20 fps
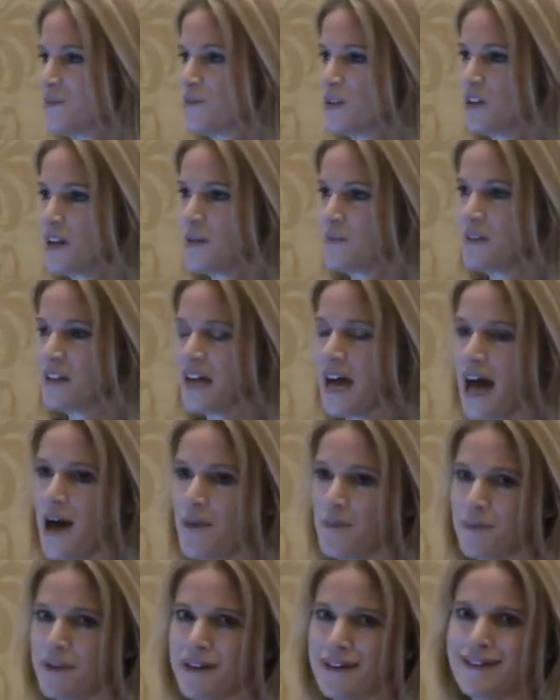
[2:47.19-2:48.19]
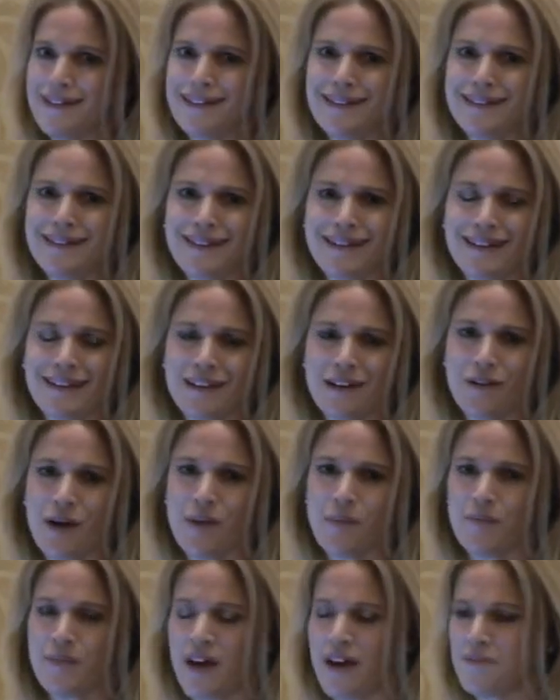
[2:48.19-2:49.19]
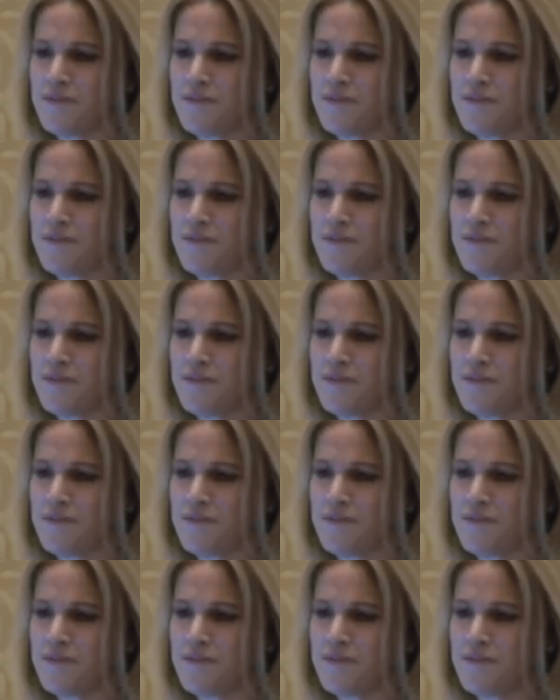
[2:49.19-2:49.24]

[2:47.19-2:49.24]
Would I be happy, you know, I'm